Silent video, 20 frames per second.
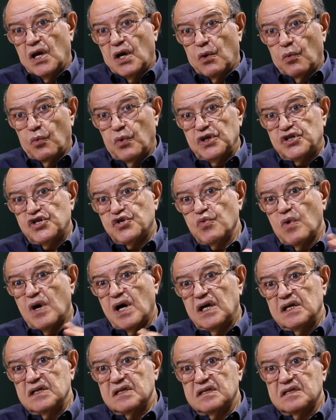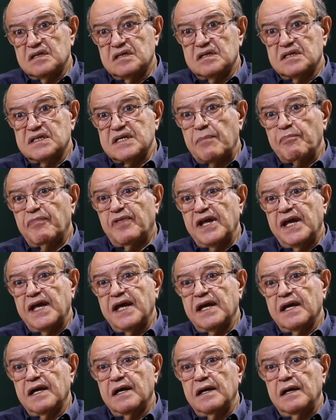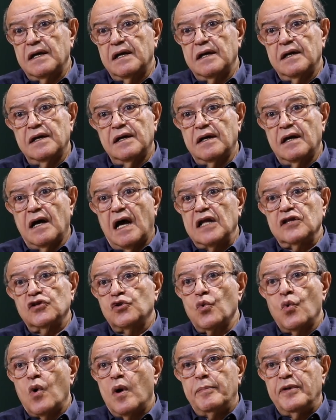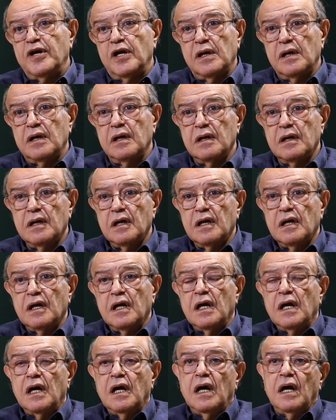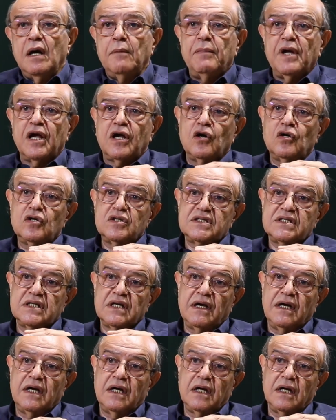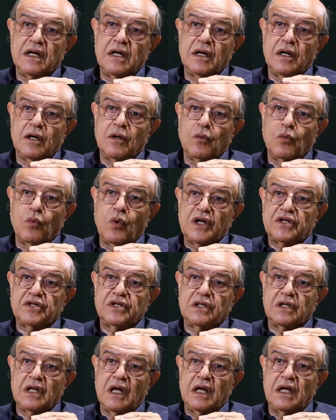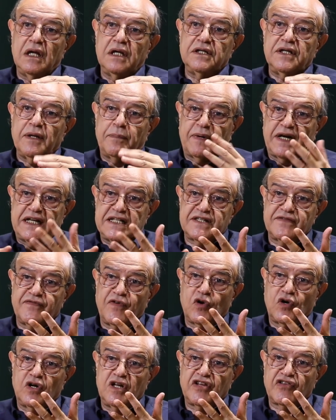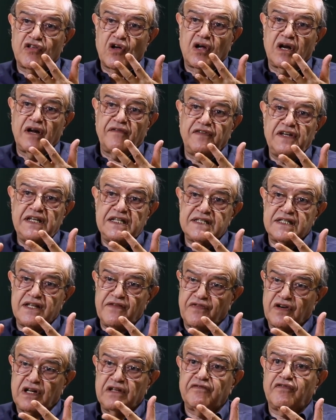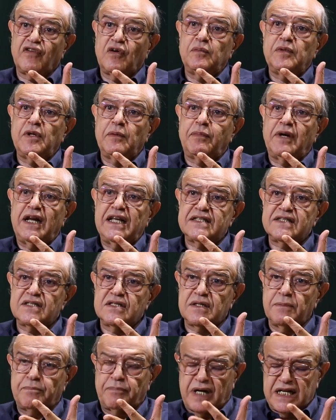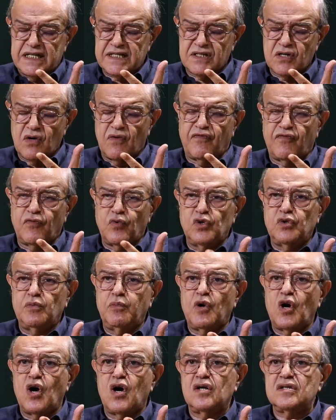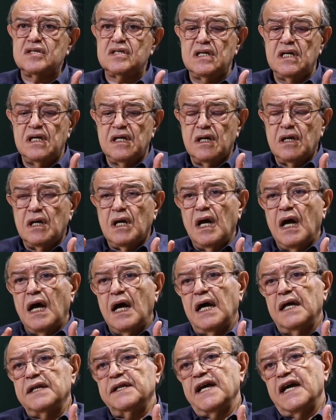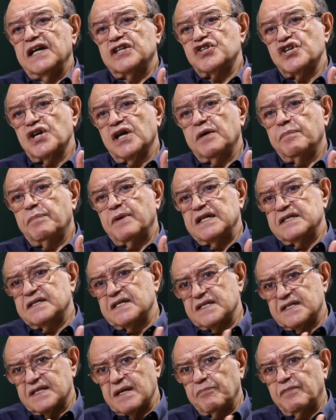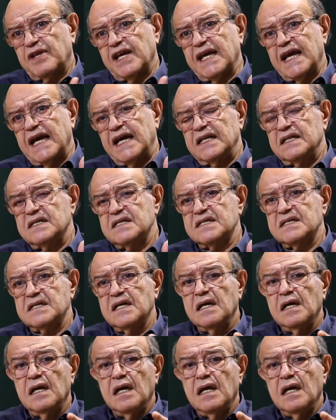which was something undoable because the press for lithography is different from the press of wood blocks, and the etching press is something else.